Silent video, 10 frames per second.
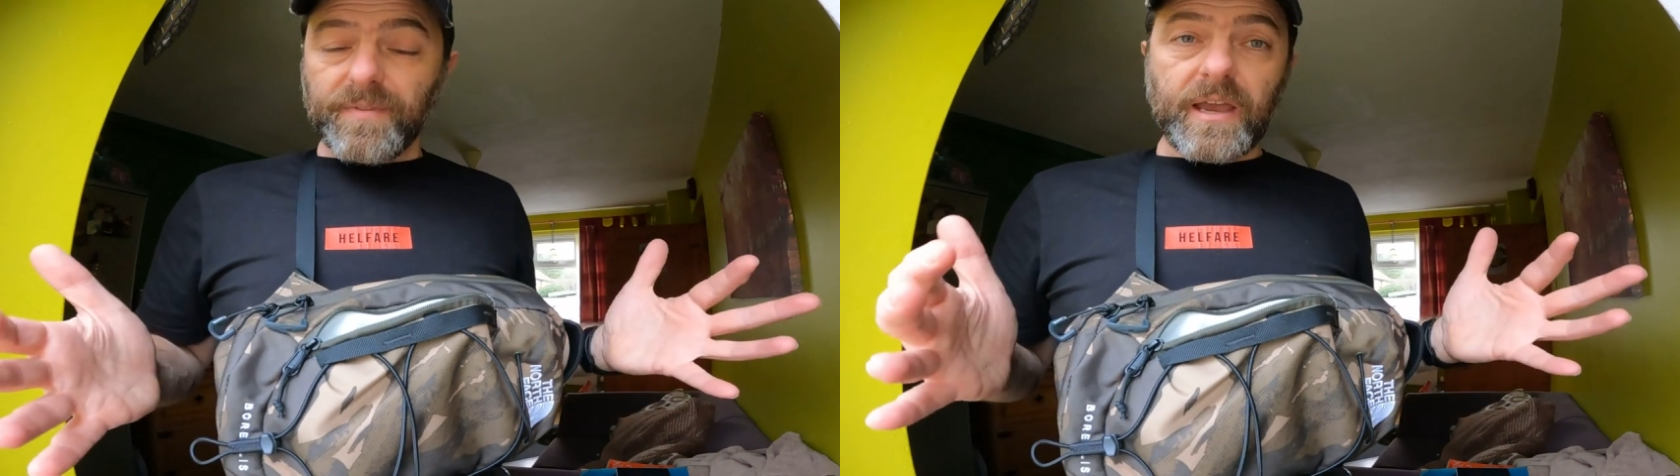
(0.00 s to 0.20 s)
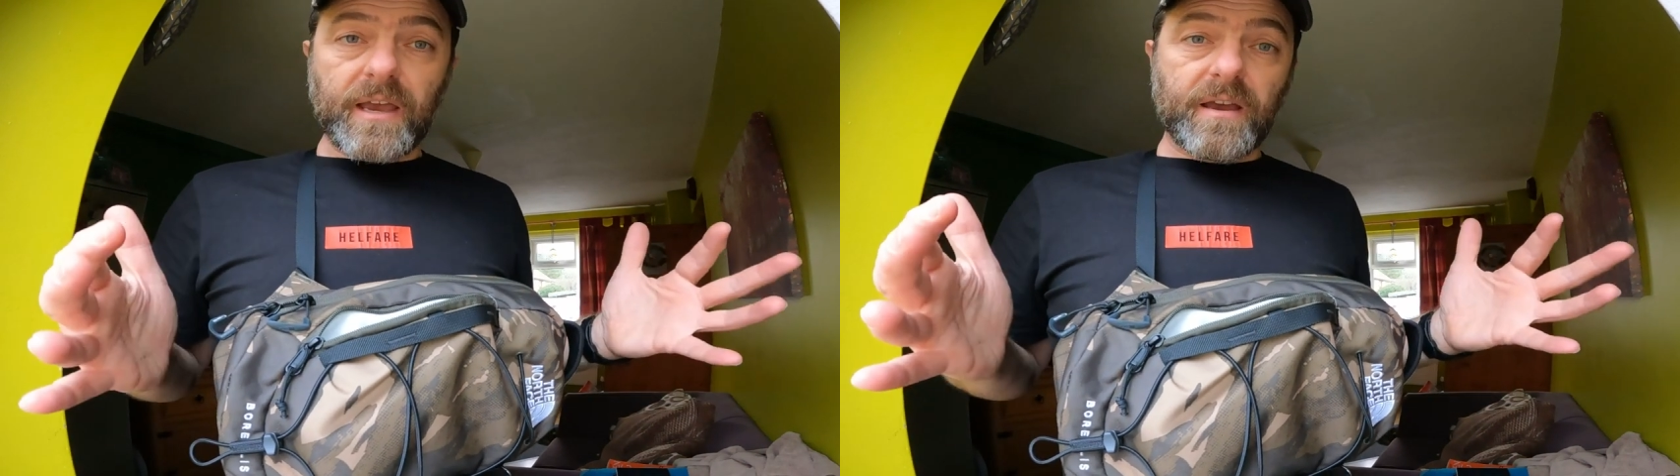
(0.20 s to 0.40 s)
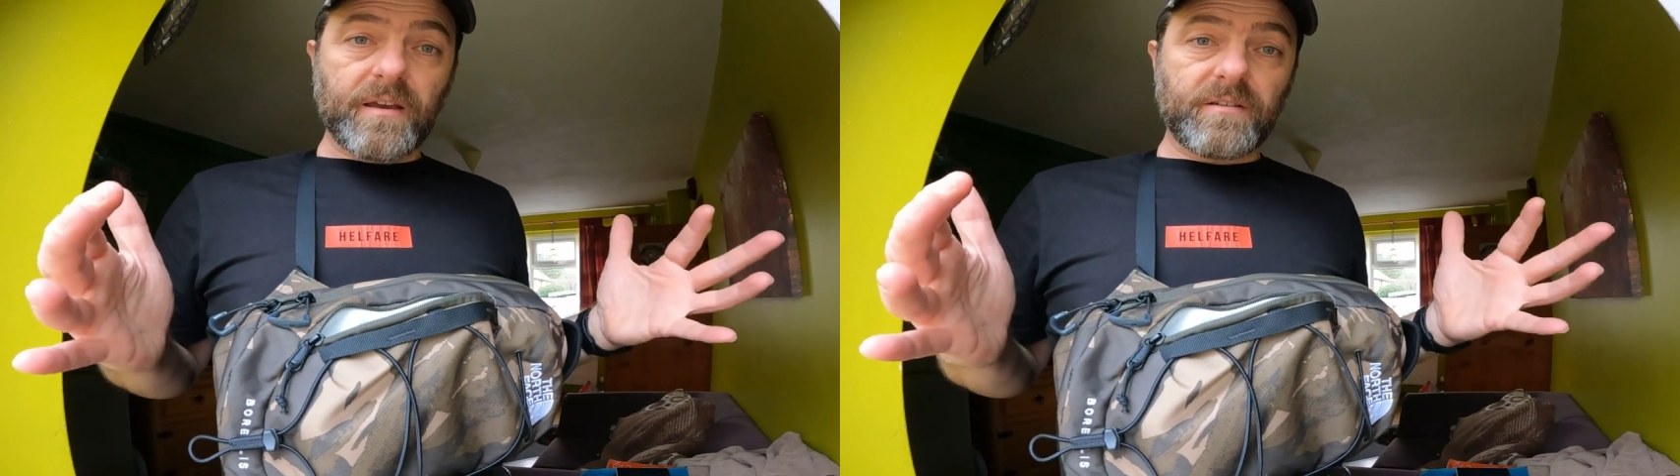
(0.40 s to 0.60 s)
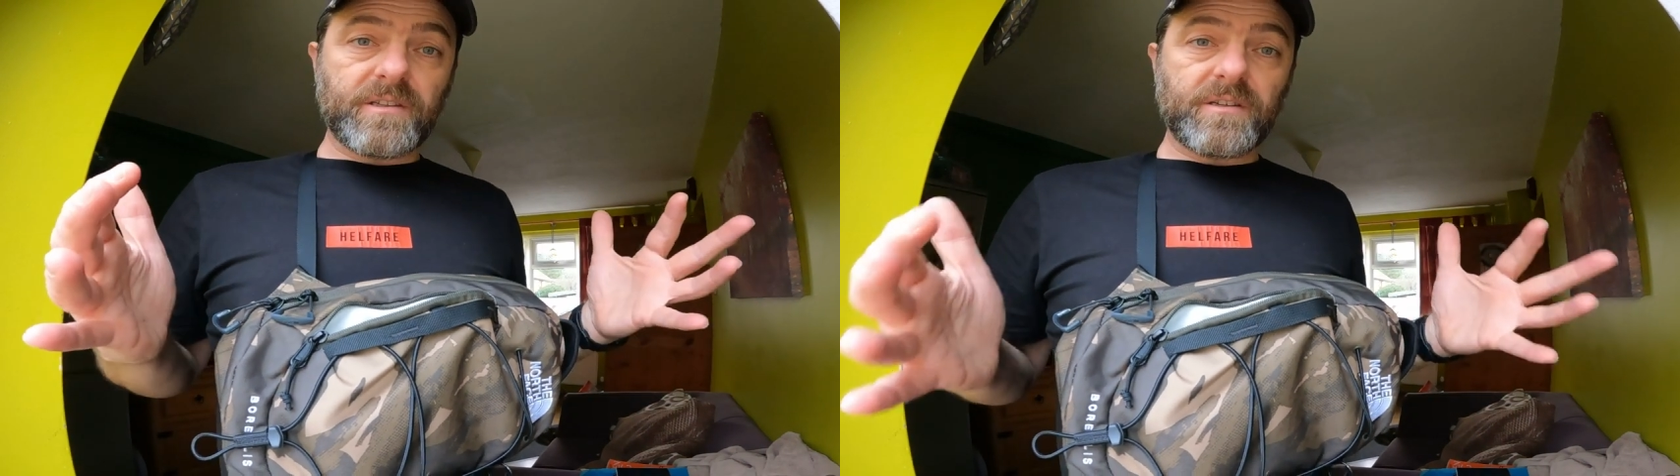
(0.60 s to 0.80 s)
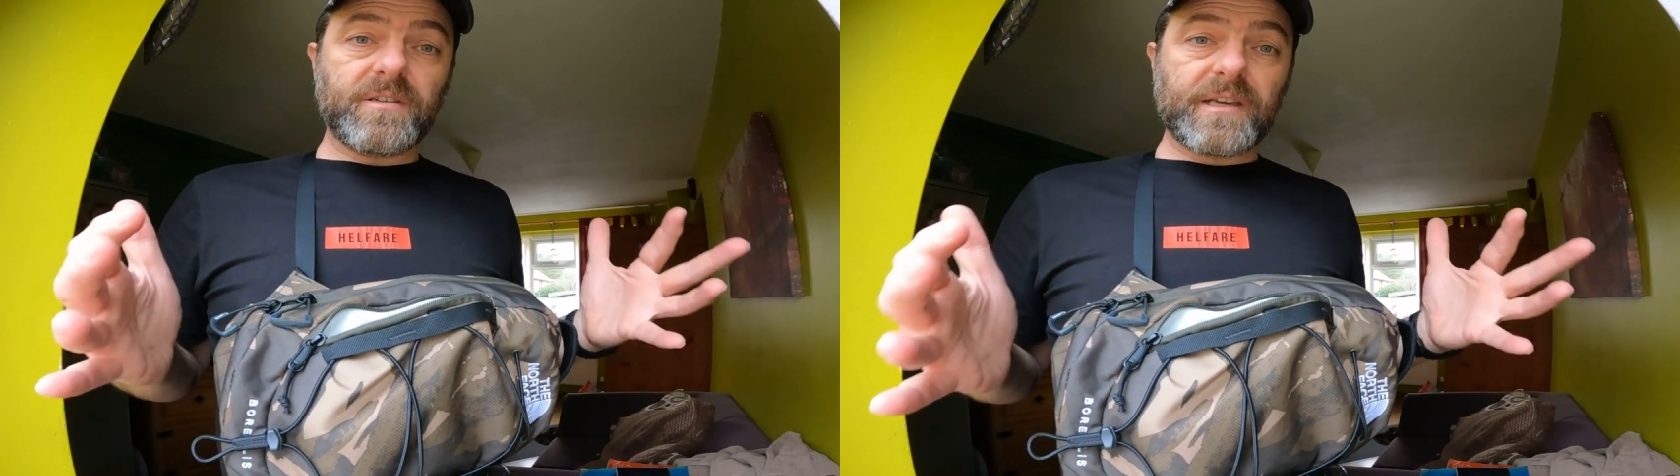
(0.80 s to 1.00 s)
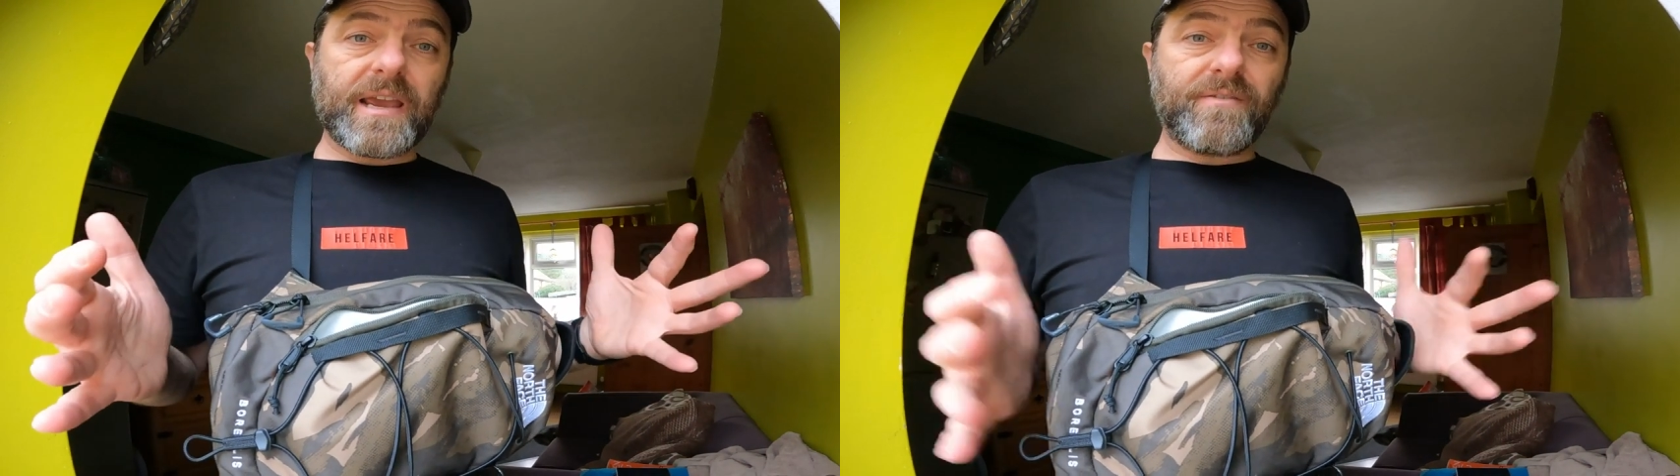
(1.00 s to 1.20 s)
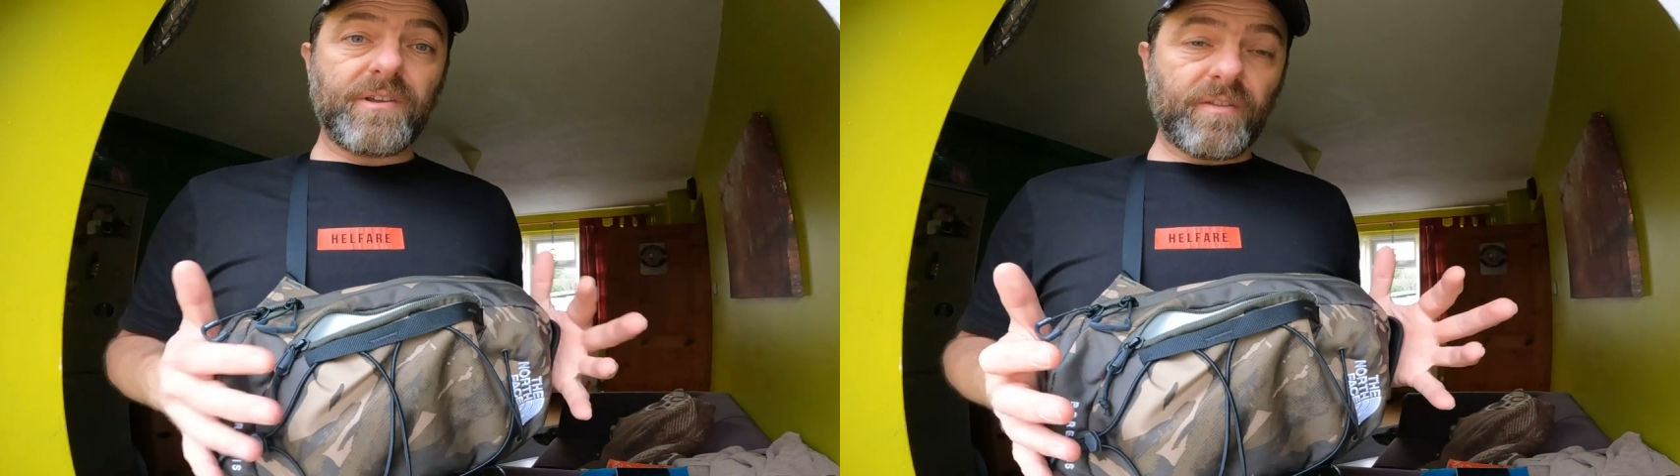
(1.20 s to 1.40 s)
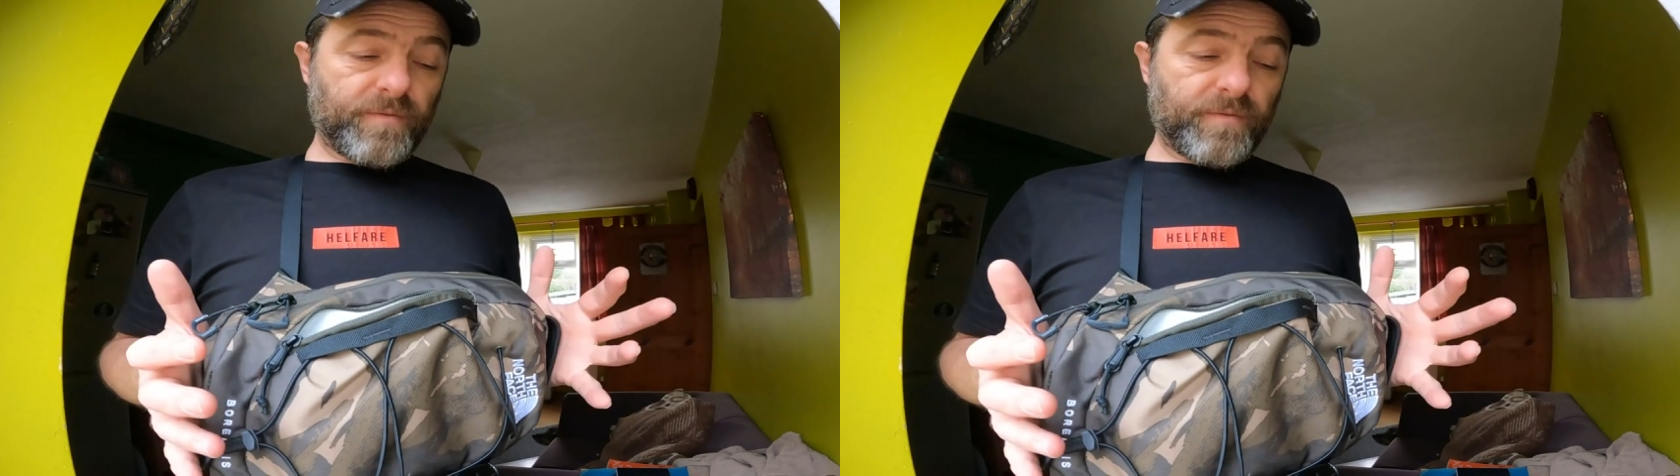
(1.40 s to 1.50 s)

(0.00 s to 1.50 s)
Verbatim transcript: to carry